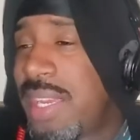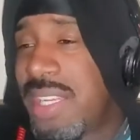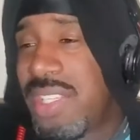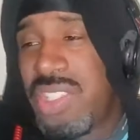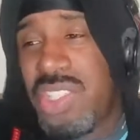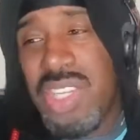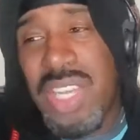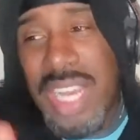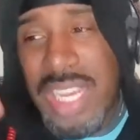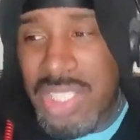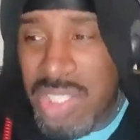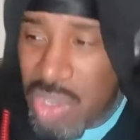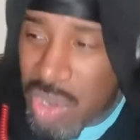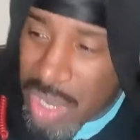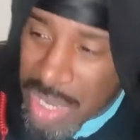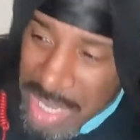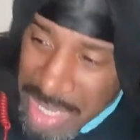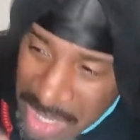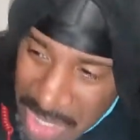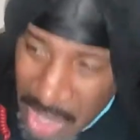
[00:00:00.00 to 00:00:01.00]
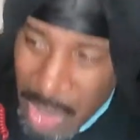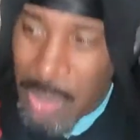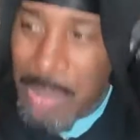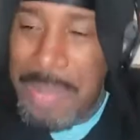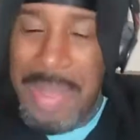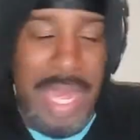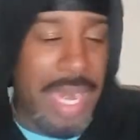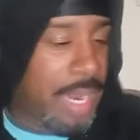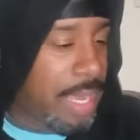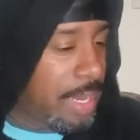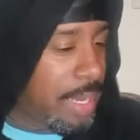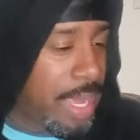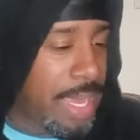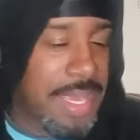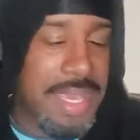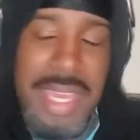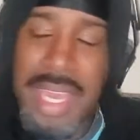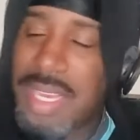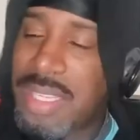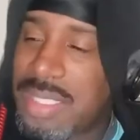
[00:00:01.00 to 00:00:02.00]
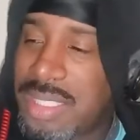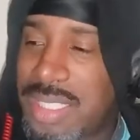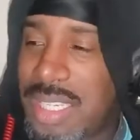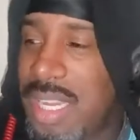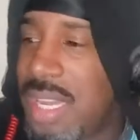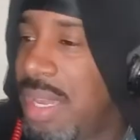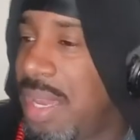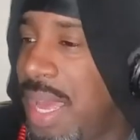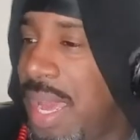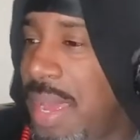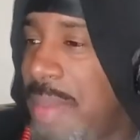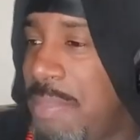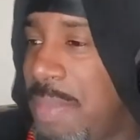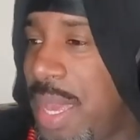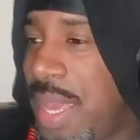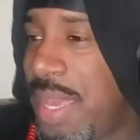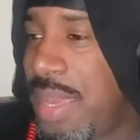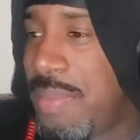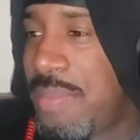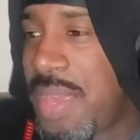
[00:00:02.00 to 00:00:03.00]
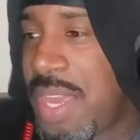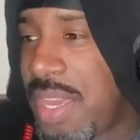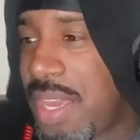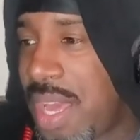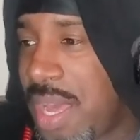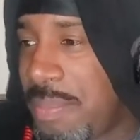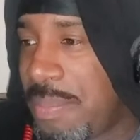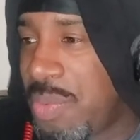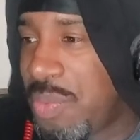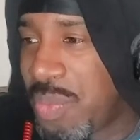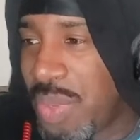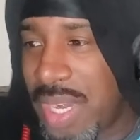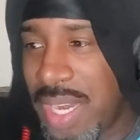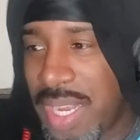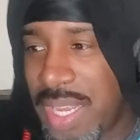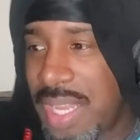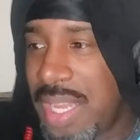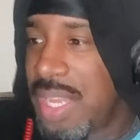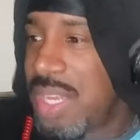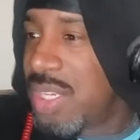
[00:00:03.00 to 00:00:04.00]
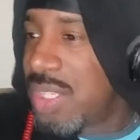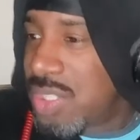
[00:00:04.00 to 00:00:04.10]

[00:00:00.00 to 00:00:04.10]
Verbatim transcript: Because you guys already know, man, I like Youngsta a lot, man. He be coming with it.